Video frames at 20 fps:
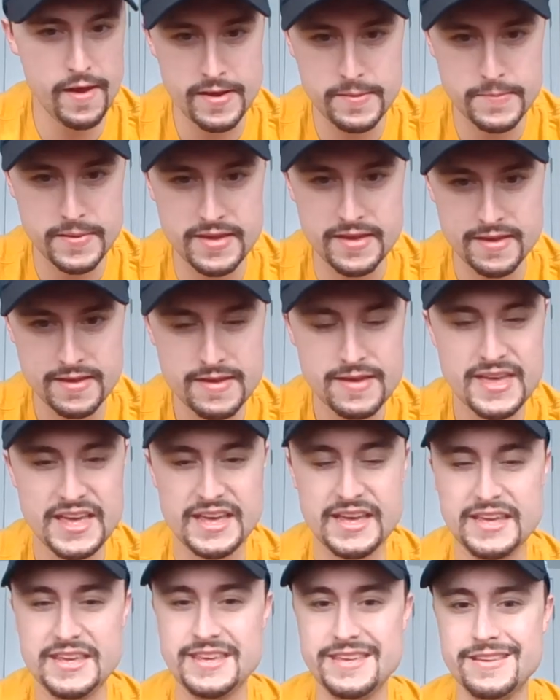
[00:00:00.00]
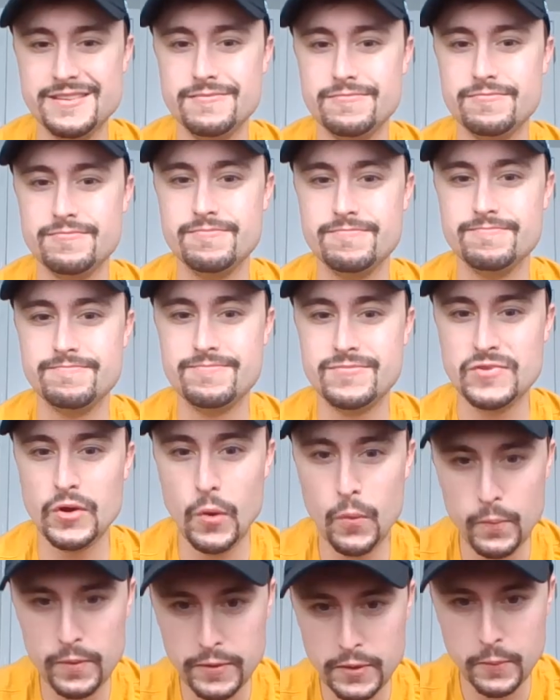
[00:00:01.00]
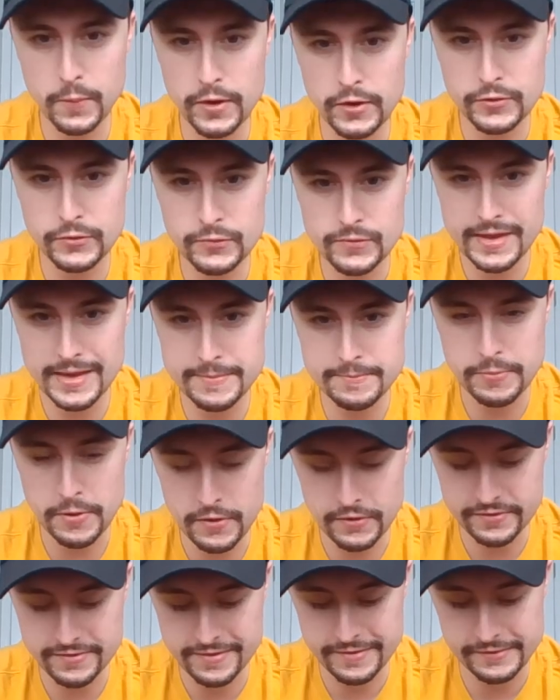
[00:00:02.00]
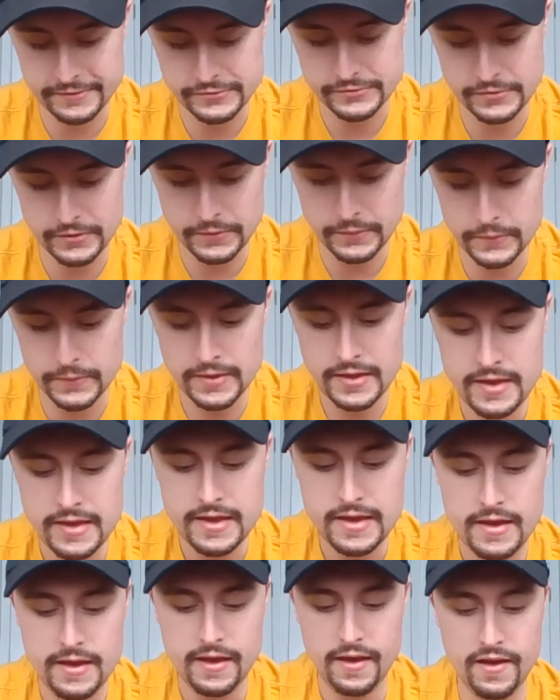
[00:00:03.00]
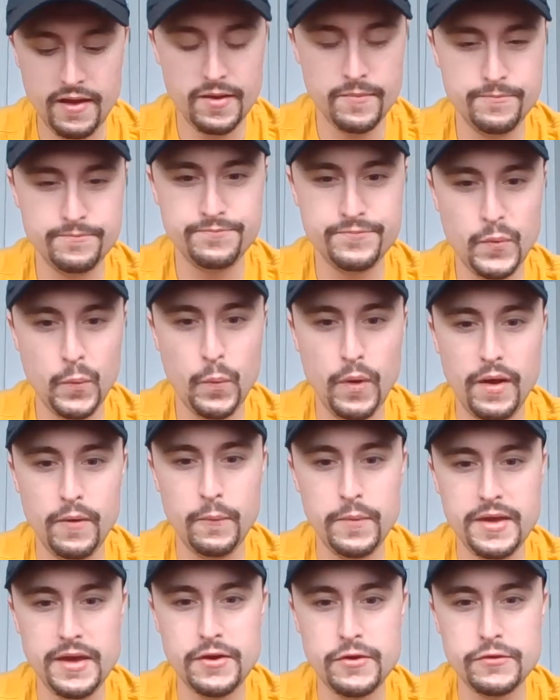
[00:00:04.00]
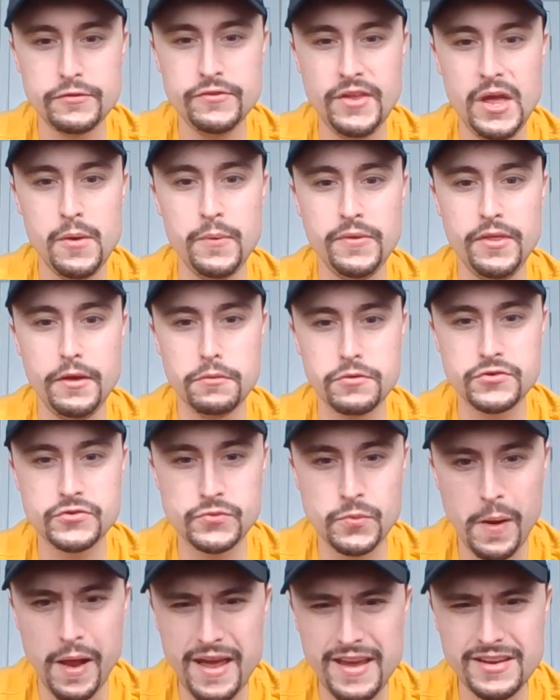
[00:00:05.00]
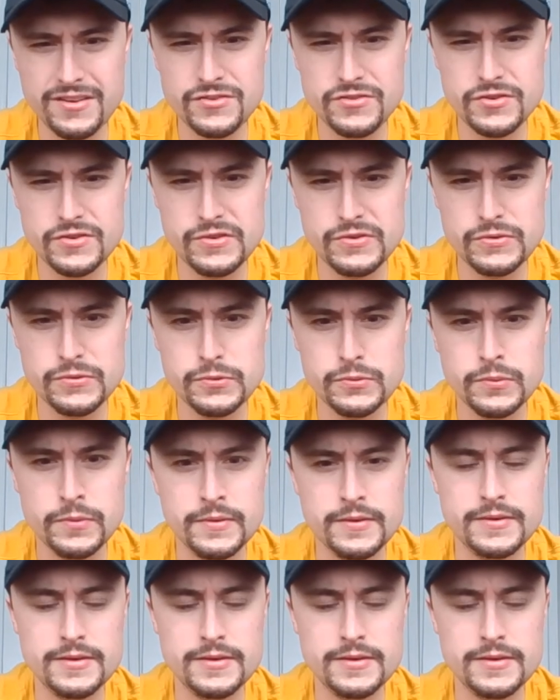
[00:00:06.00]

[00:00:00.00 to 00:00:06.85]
enemy. You don't really want to do that in politics. So while we understand what they were trying to do,